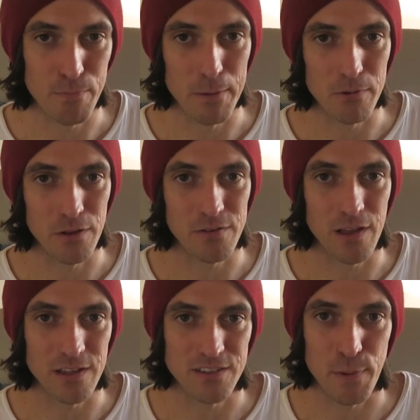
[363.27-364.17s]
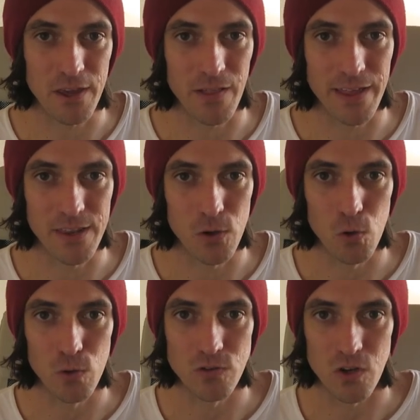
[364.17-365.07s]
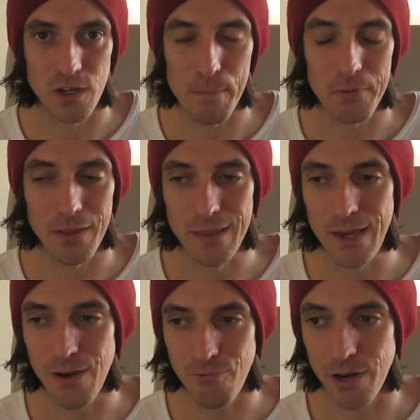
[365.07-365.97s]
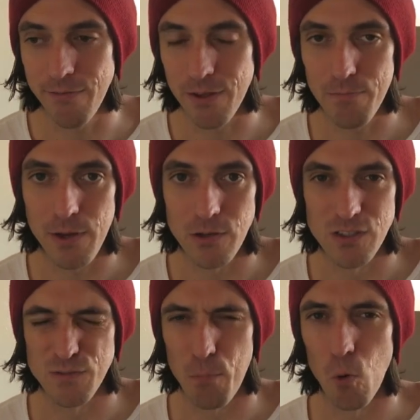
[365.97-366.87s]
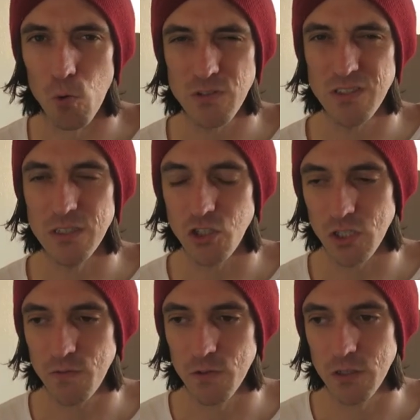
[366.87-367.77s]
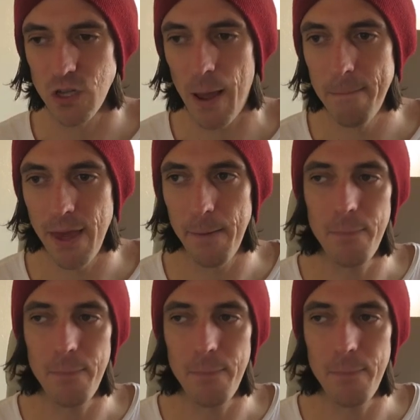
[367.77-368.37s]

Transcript: people are speculating that Google is going to completely get rid of it because it's paused it just for the time being.